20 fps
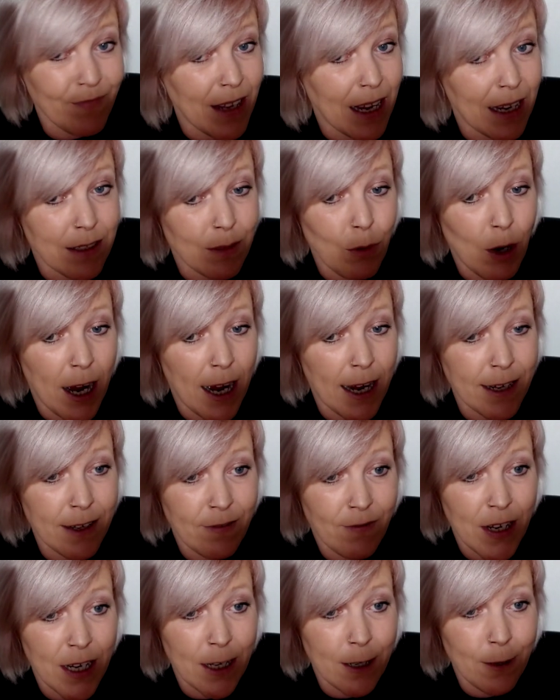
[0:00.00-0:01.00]
That's what I
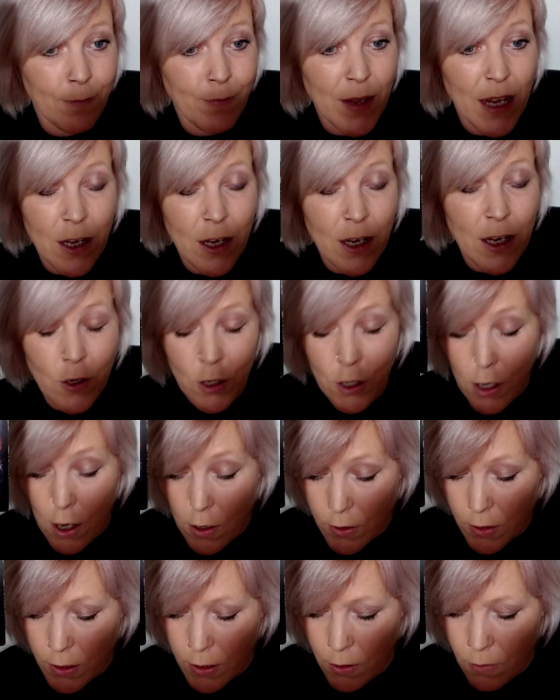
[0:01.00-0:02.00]
feel. You're
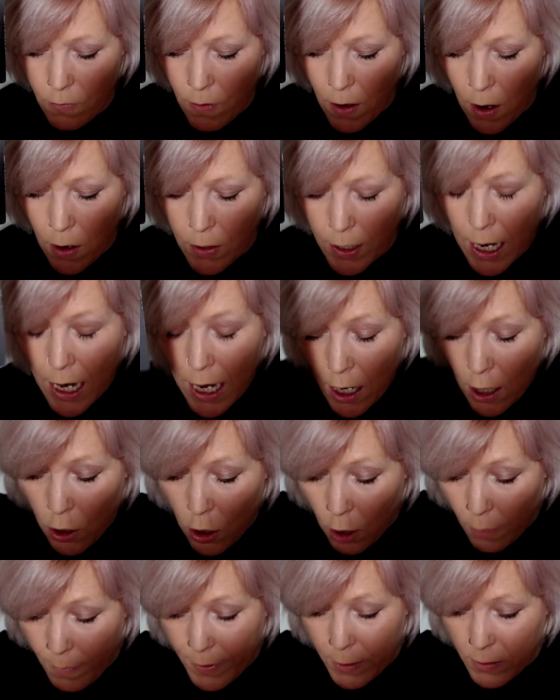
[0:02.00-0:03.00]
not going to go wrong.
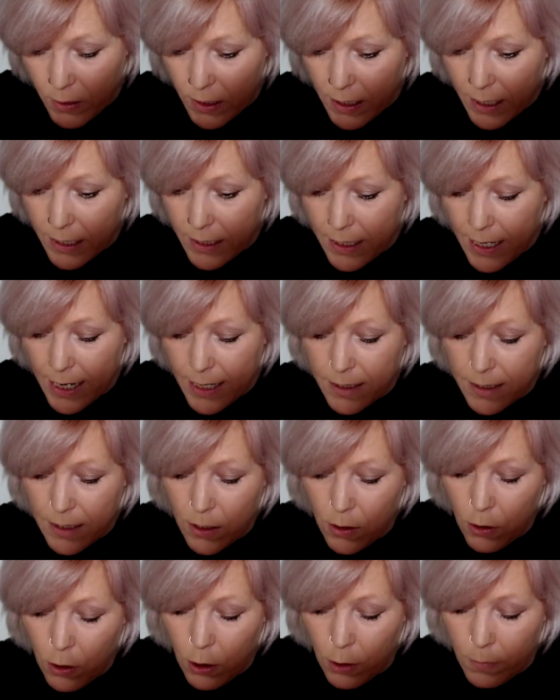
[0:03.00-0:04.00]
Coming under this Ace
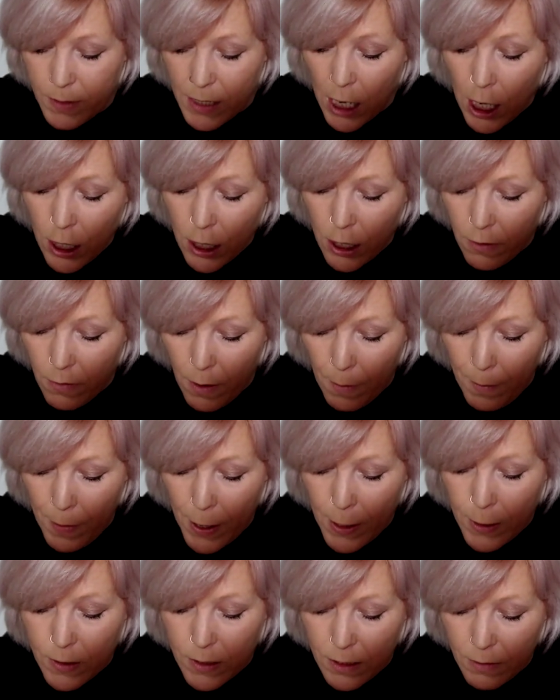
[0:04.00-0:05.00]
of Cups, you're
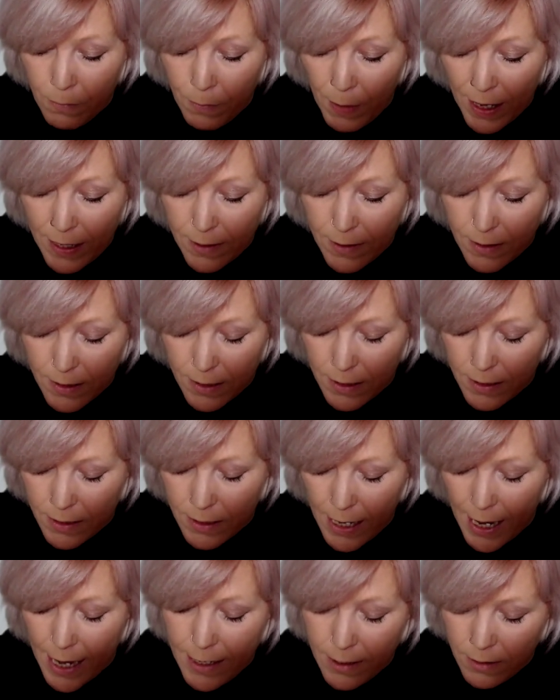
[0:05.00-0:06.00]
about to balance the
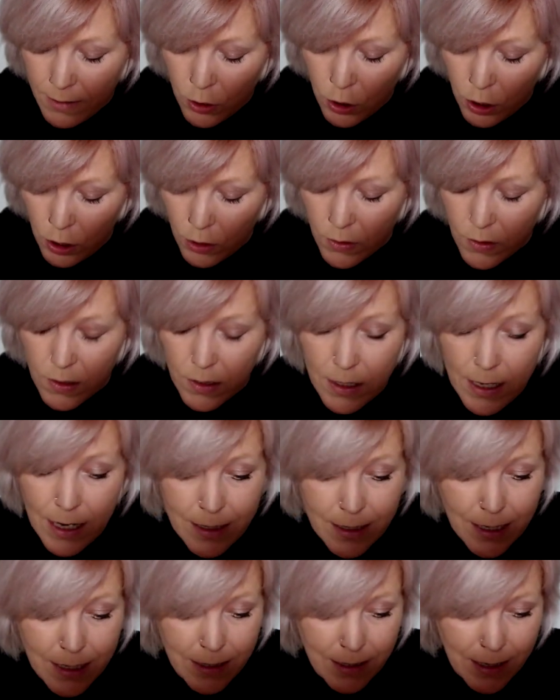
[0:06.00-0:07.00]
scale.
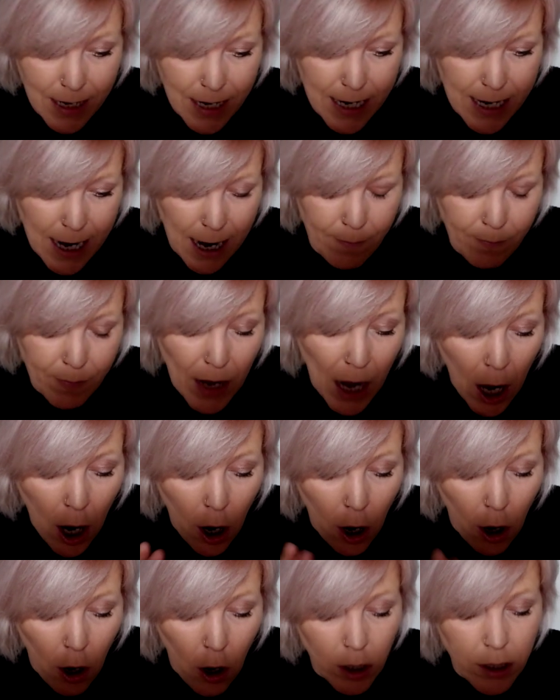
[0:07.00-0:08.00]
Justice is here.
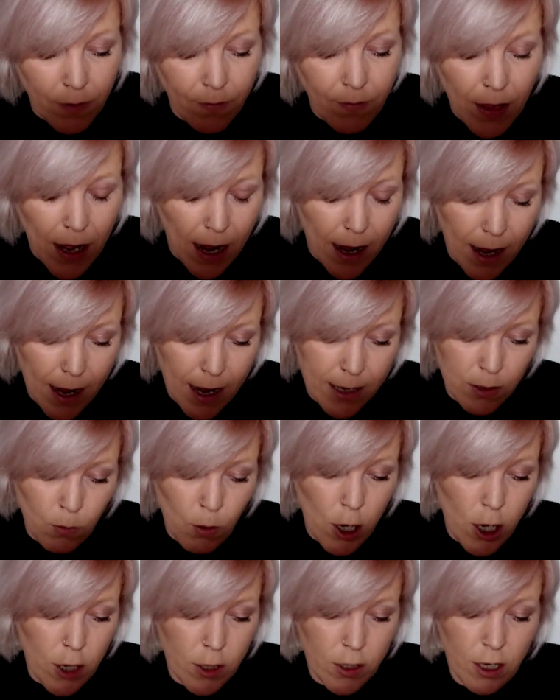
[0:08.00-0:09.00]
All of that
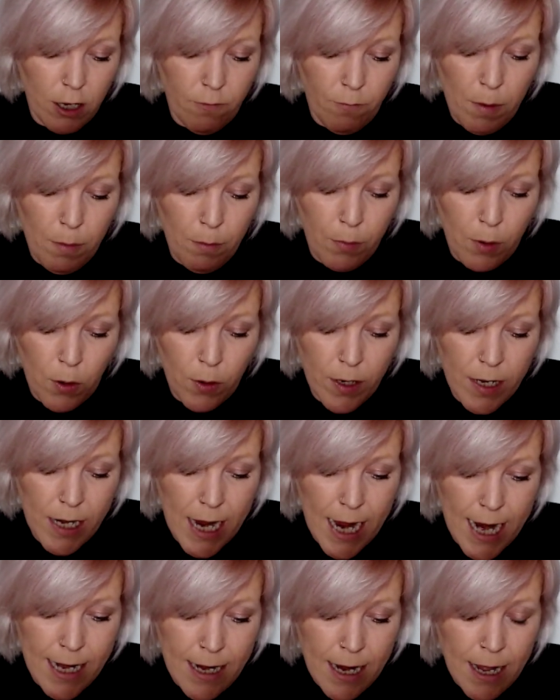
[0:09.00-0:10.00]
hard work you've been putting
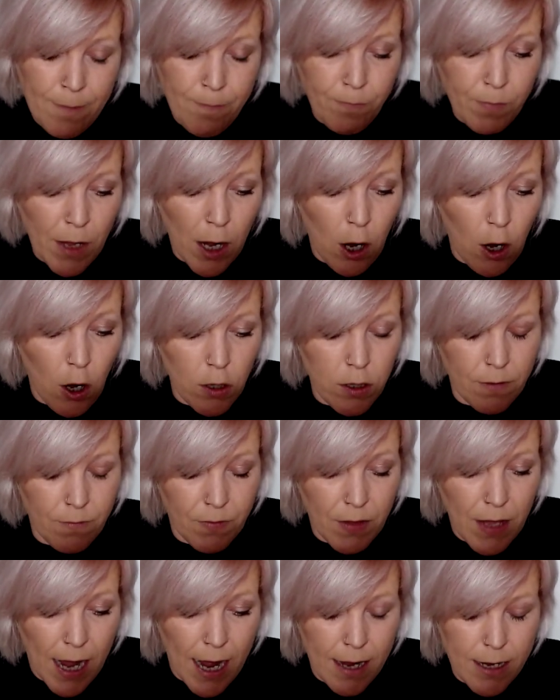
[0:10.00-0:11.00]
in, all
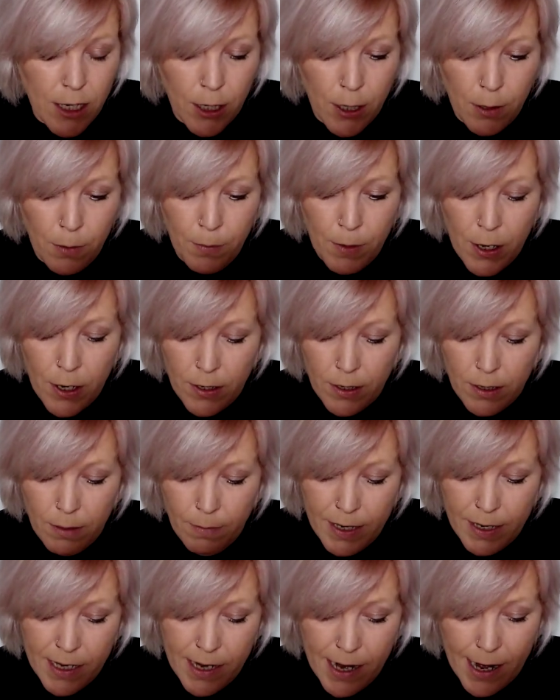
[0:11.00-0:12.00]
of that, you know, burning
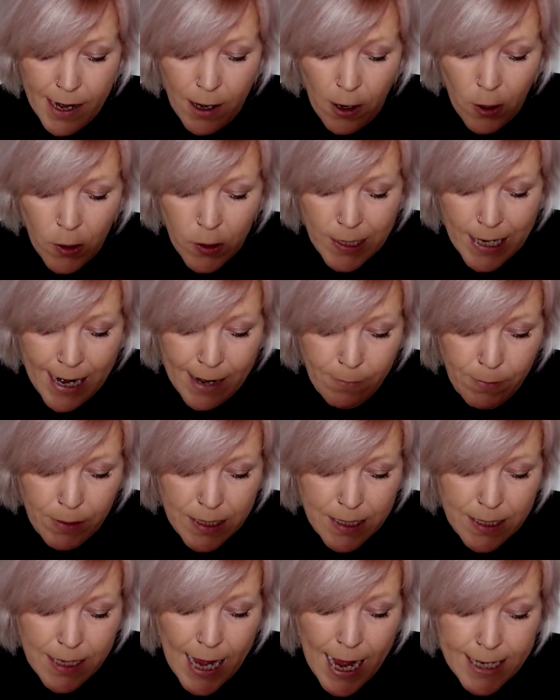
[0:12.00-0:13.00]
the midnight oil, like
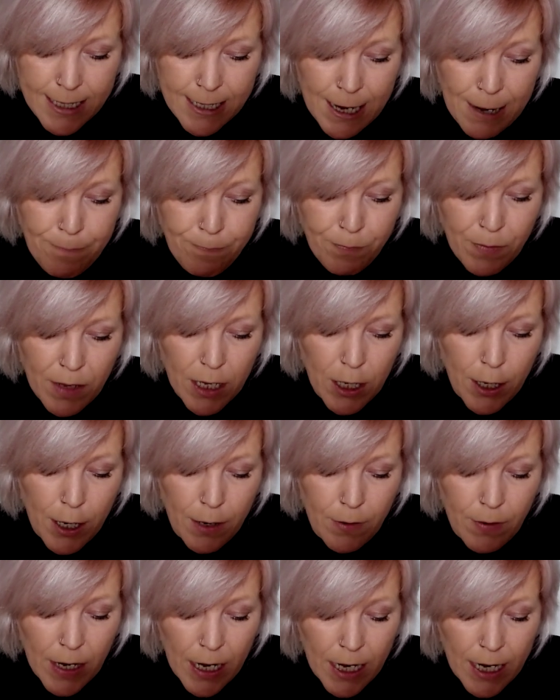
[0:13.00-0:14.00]
we said, you
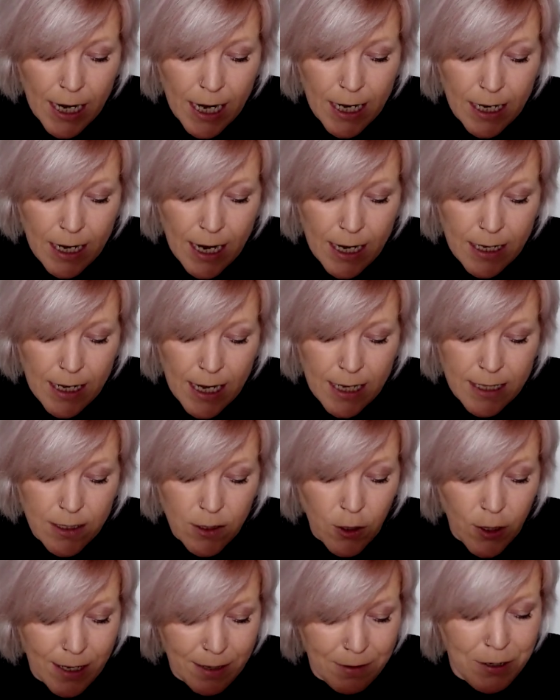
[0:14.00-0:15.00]
know,
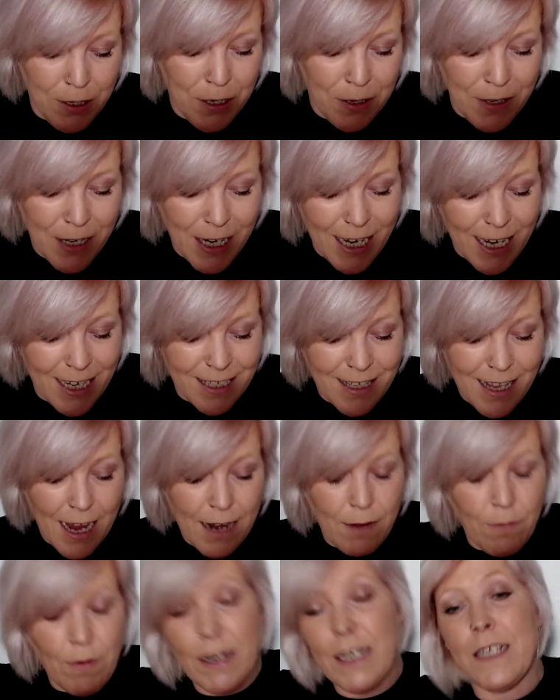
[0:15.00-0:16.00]
it's gonna, you know, it's
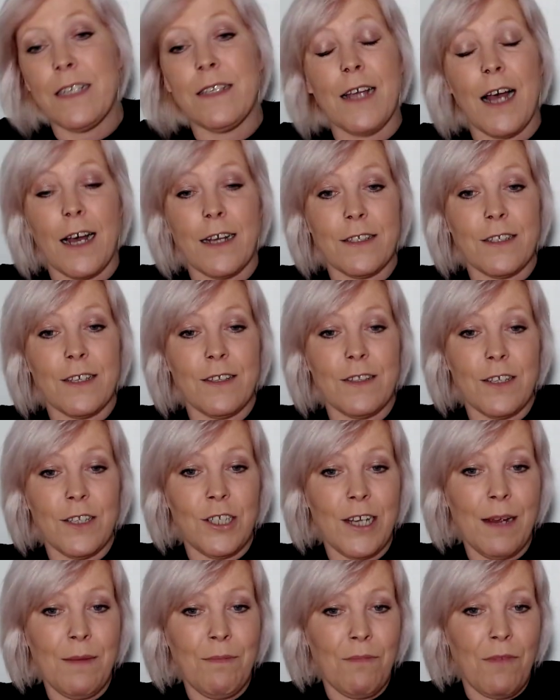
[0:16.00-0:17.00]
like when you start at the
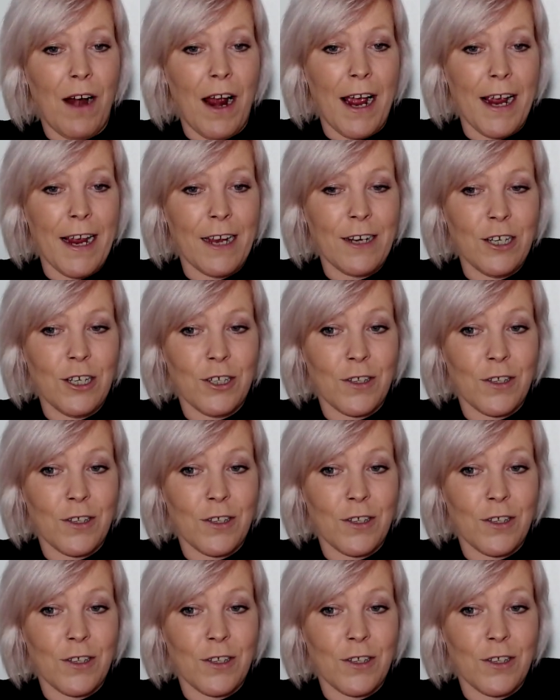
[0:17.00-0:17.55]
gym, right, and